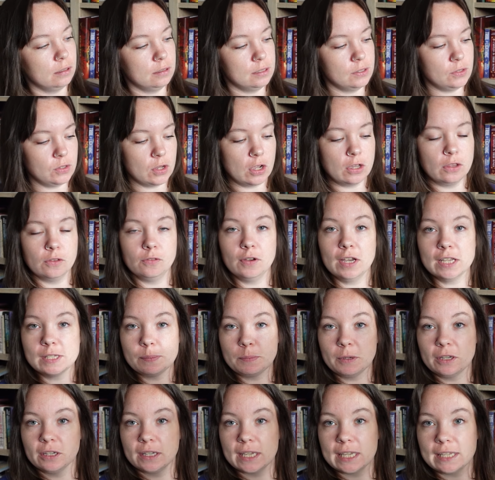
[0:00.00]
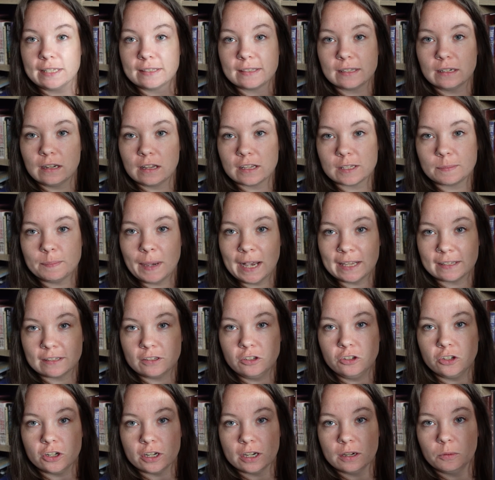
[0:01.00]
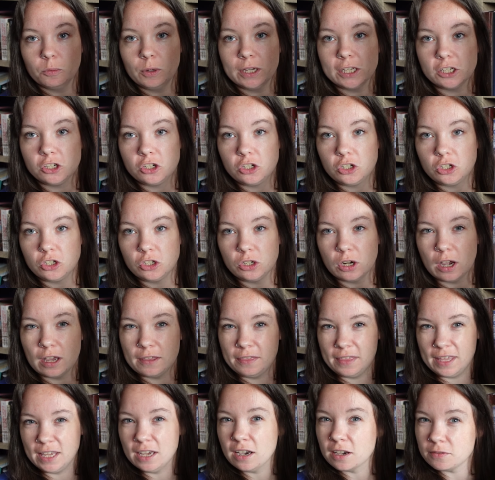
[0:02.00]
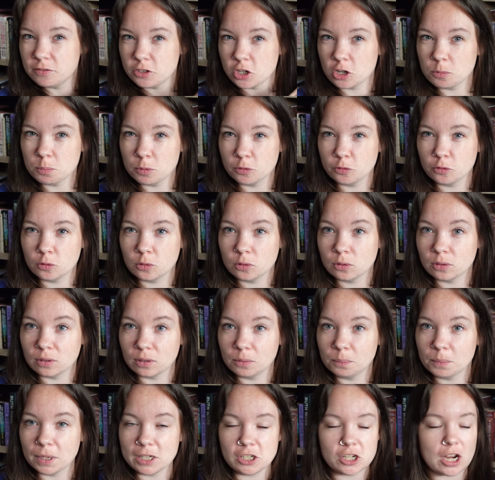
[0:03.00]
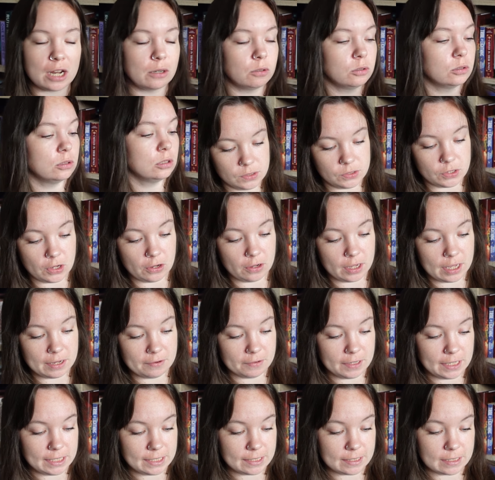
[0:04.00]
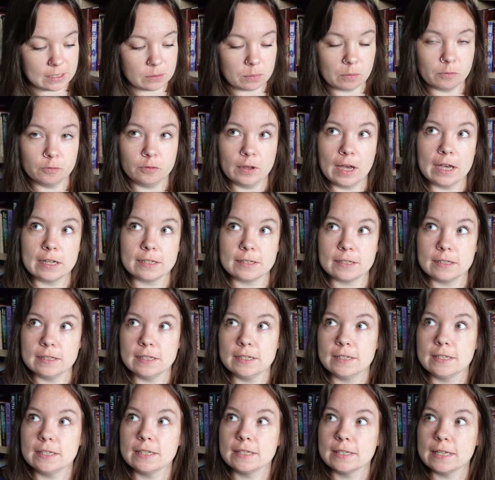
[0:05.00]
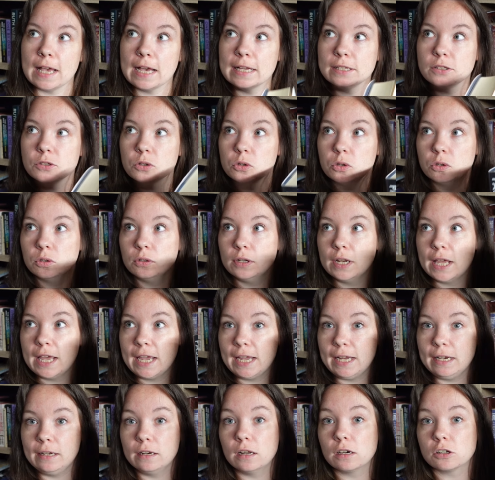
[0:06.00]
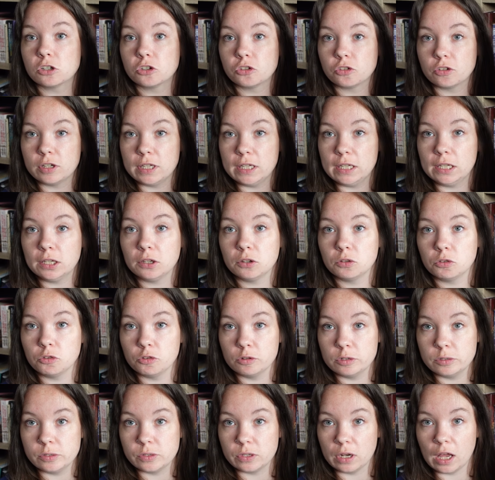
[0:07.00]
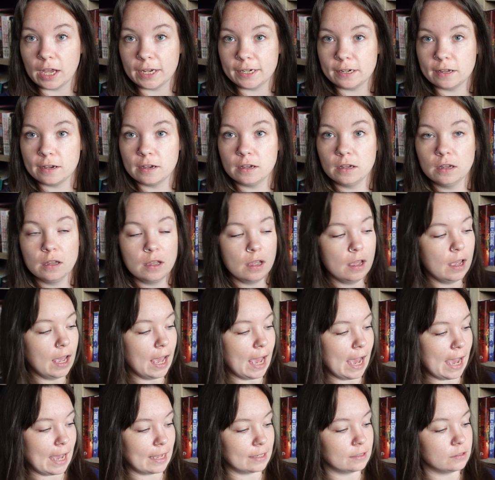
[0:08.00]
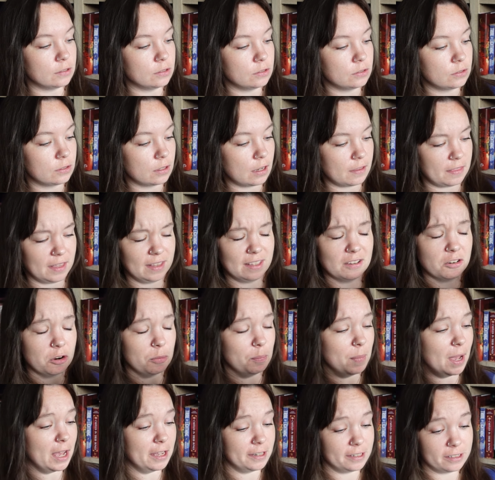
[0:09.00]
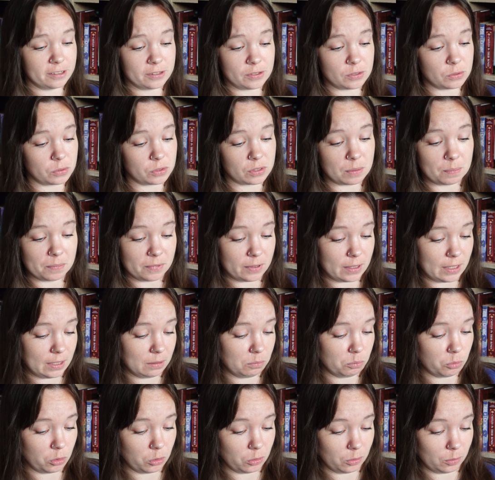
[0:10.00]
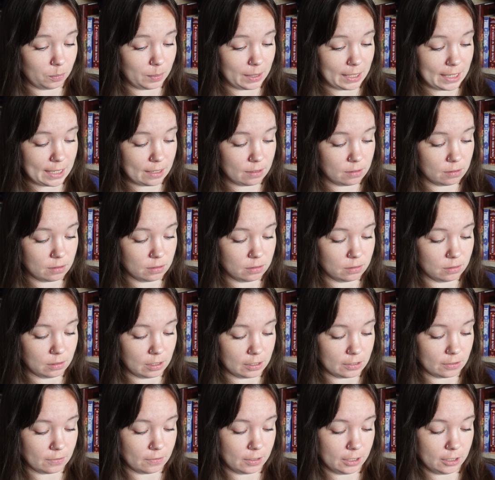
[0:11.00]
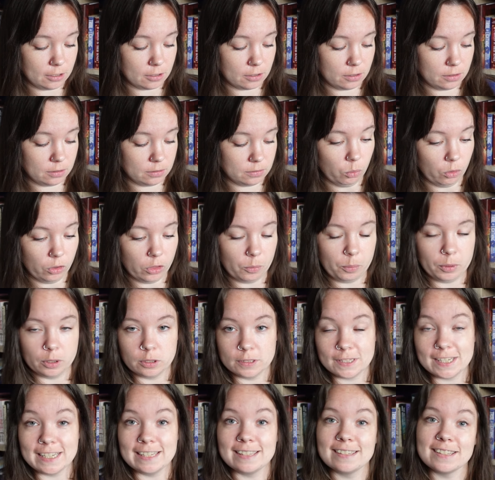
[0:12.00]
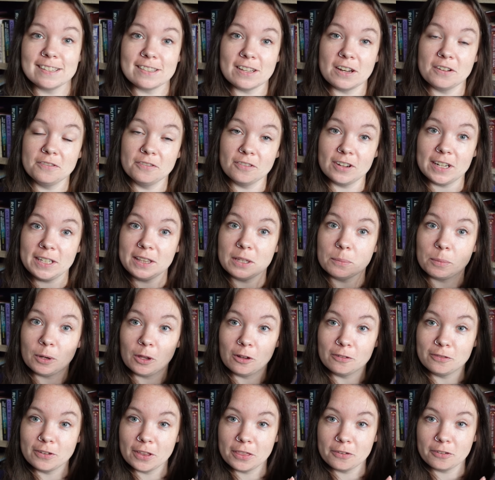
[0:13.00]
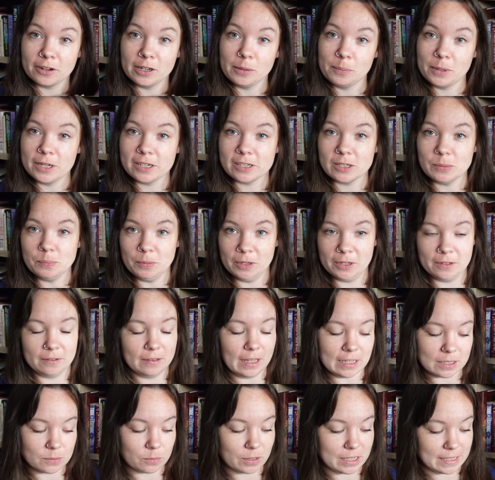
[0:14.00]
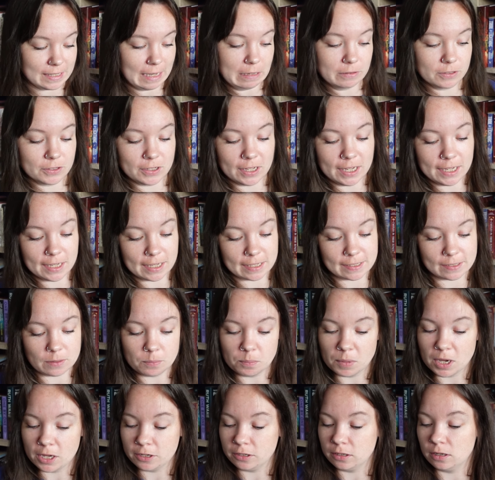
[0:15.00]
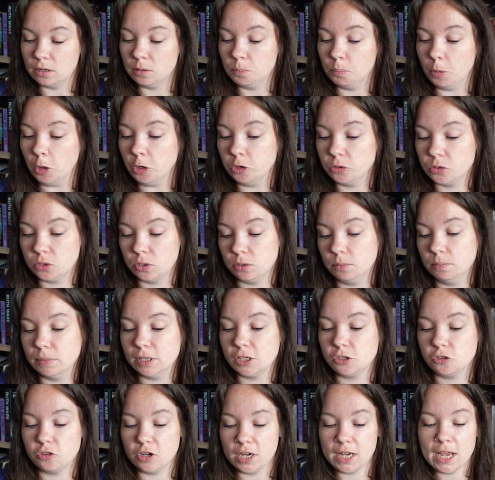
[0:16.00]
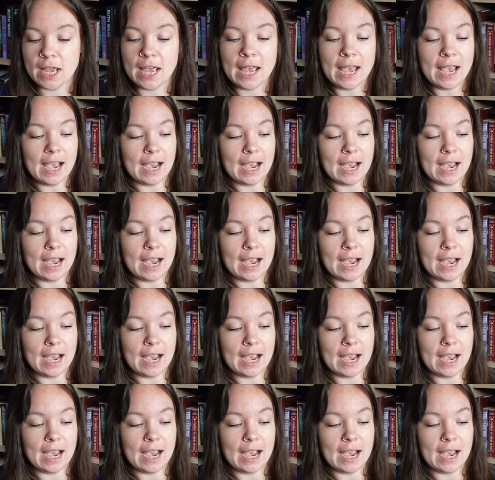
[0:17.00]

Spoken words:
So the first book is The Last Passenger, which I think I've shown before on my channel. So he released this one first, and this is set on a luxury cruise liner, and I think there are murders or something, probably. I don't really know what the plot is because I don't read the plot for thriller books, but that's what it sounds like. It's a murder boat mystery.